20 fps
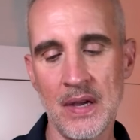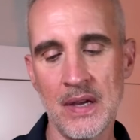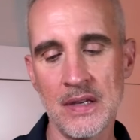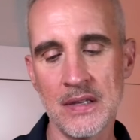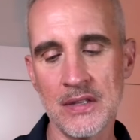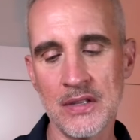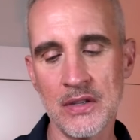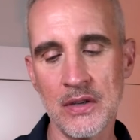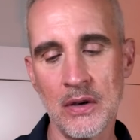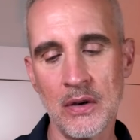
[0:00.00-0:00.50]

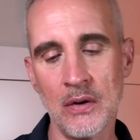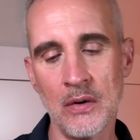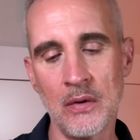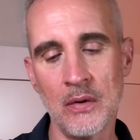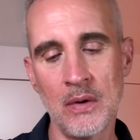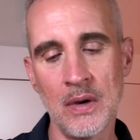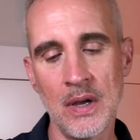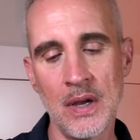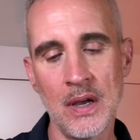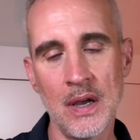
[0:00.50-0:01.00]
So,
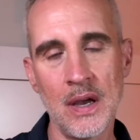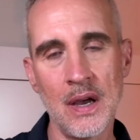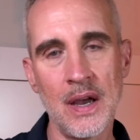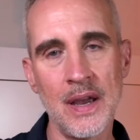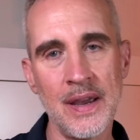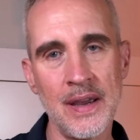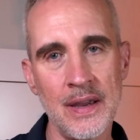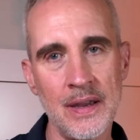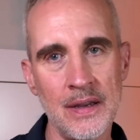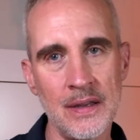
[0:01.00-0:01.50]

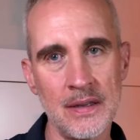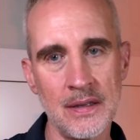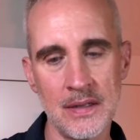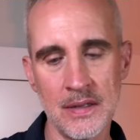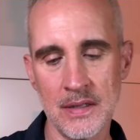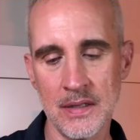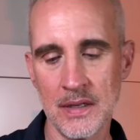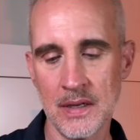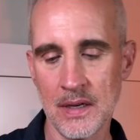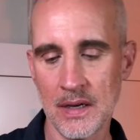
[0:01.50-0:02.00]
and
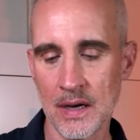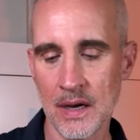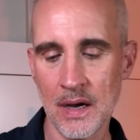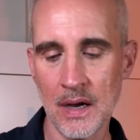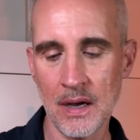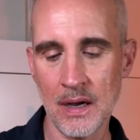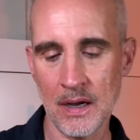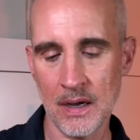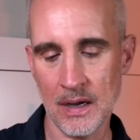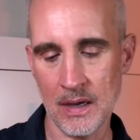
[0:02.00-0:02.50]

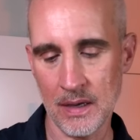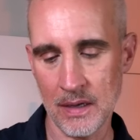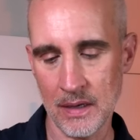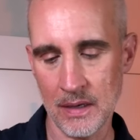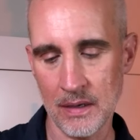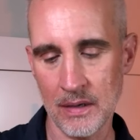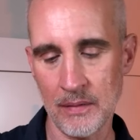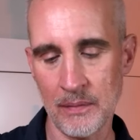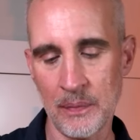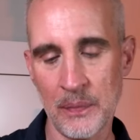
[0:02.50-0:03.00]

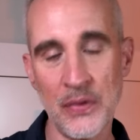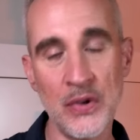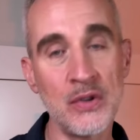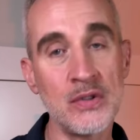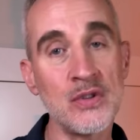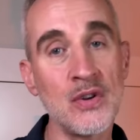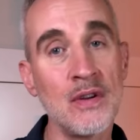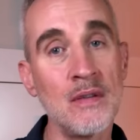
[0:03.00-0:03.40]
they're sort